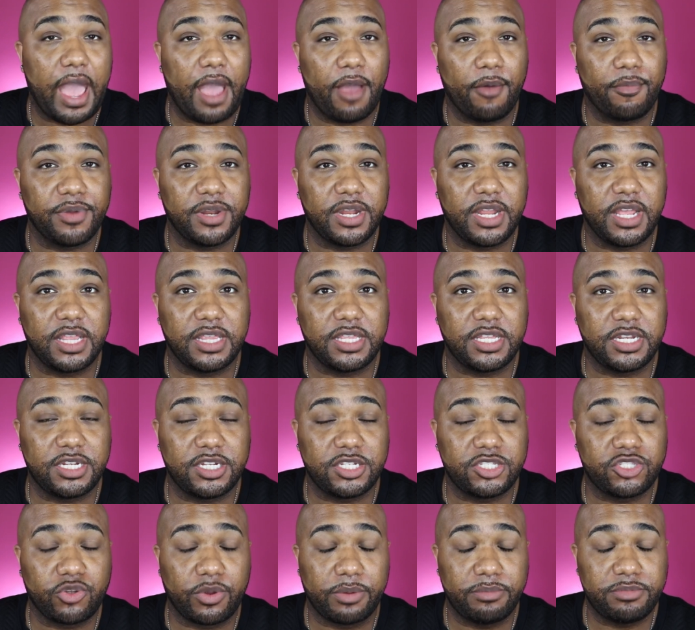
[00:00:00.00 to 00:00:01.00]
I'll put it in the
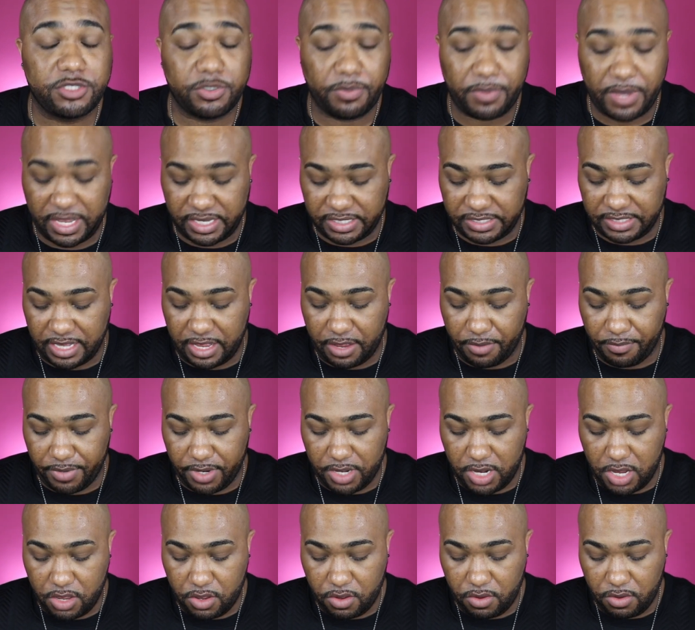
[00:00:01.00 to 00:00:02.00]
description box down
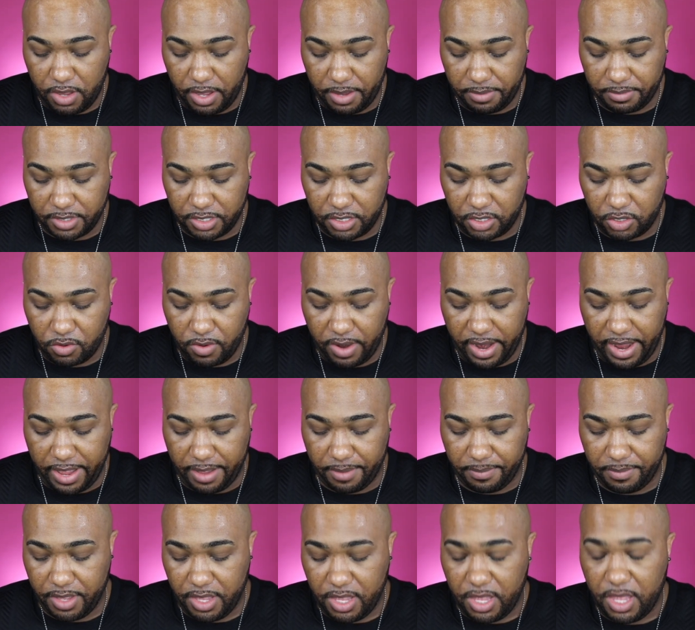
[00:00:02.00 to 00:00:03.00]
below. I'm gonna
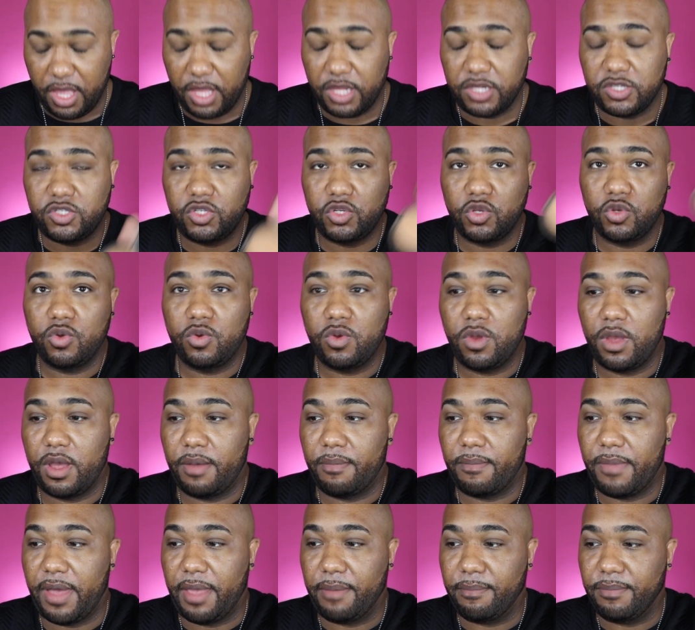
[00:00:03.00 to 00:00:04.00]
grab two
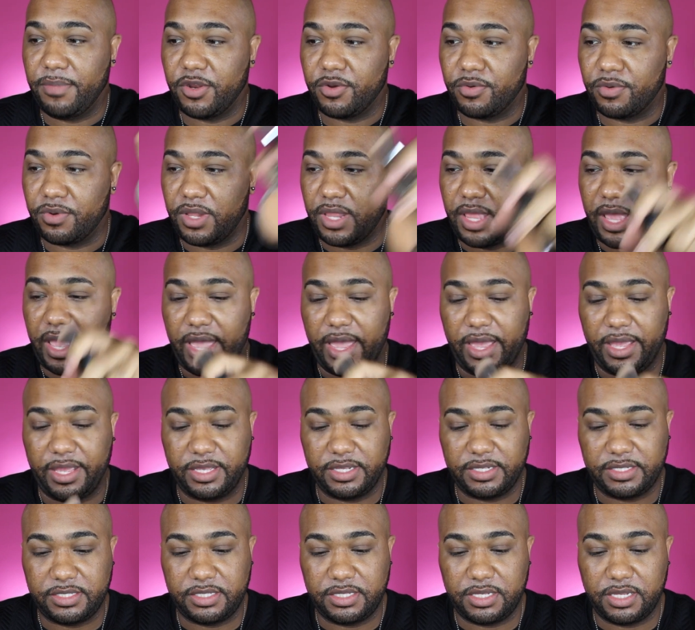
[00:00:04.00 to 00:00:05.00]
of my
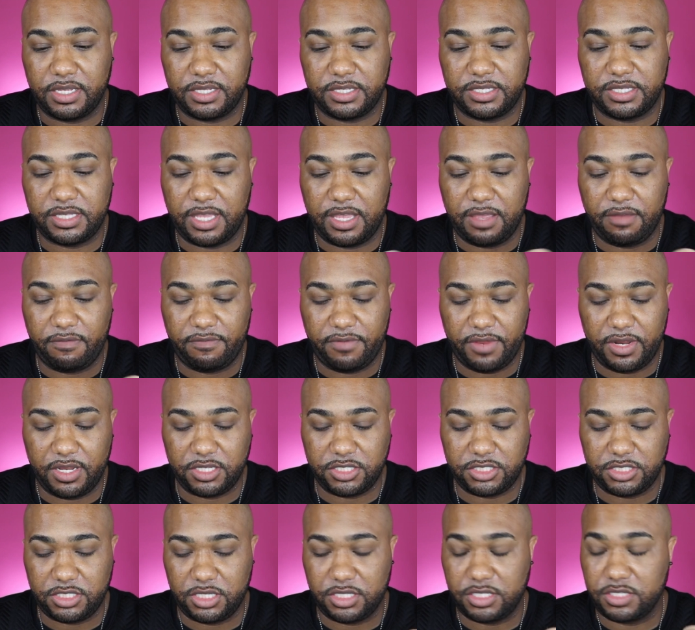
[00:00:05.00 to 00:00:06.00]
mineralized skin
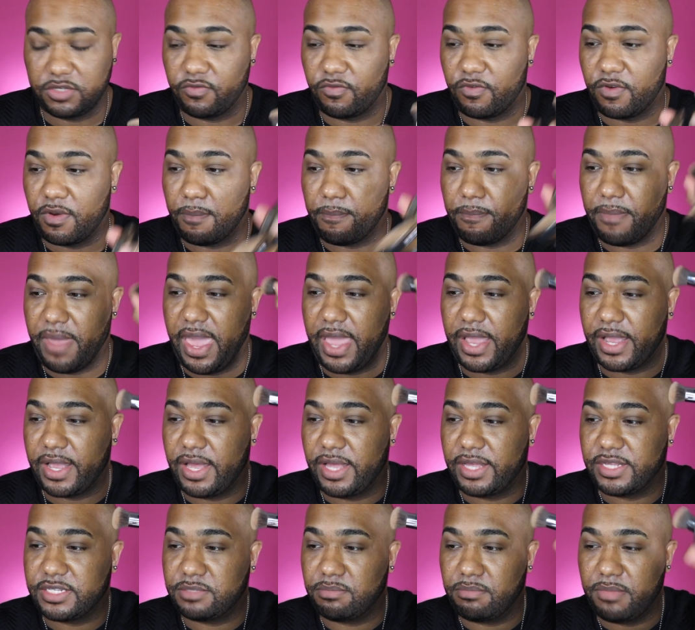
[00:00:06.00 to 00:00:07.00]
finishes from MAC
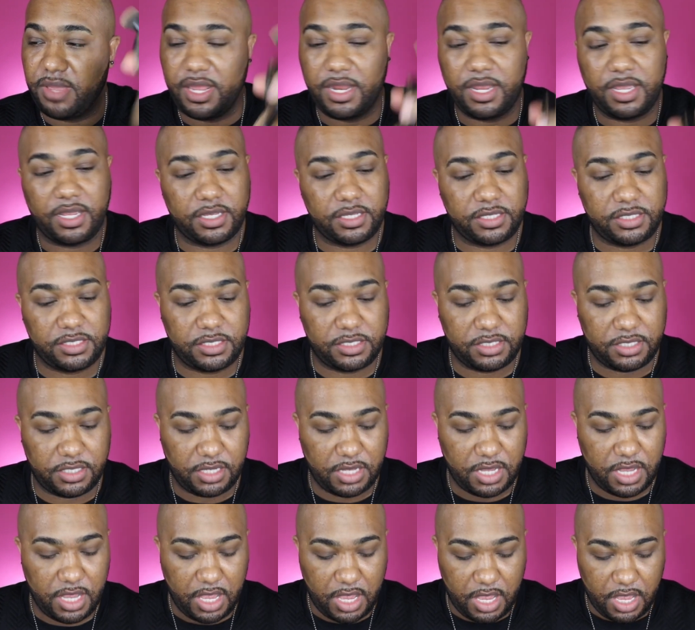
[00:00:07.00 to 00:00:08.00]
Cosmetics.
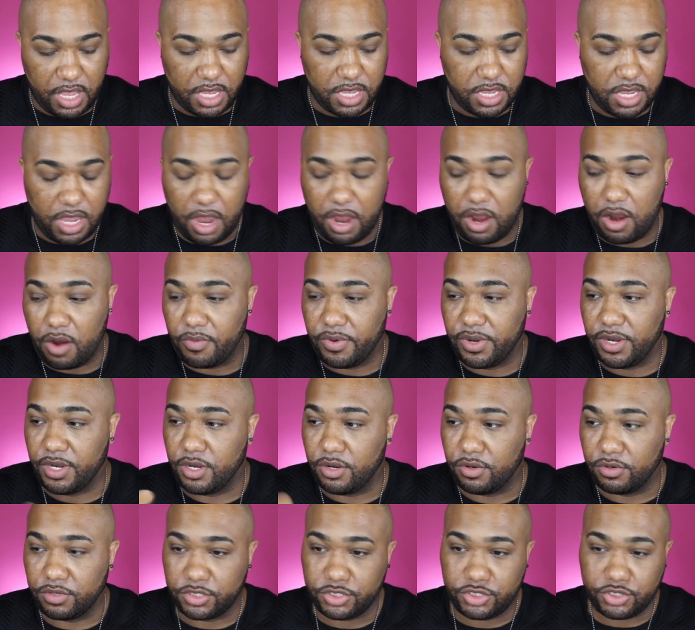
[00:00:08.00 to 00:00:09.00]
Y'all already
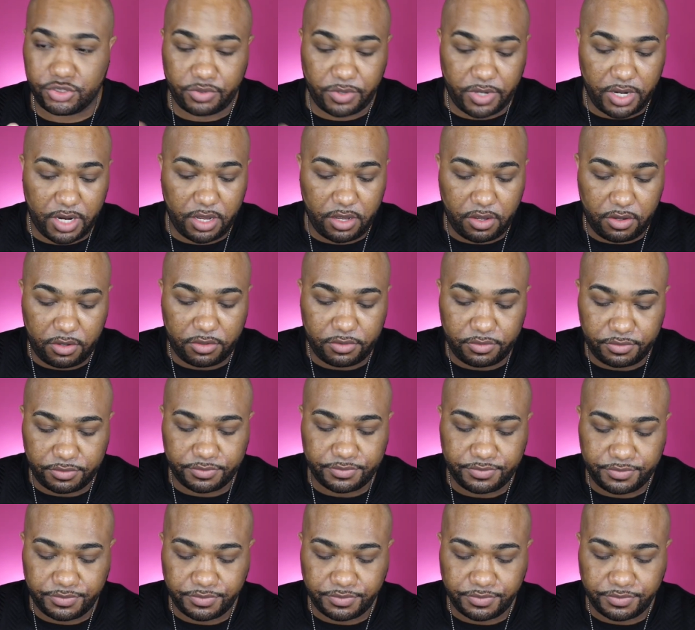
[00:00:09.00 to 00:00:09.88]
know the drill.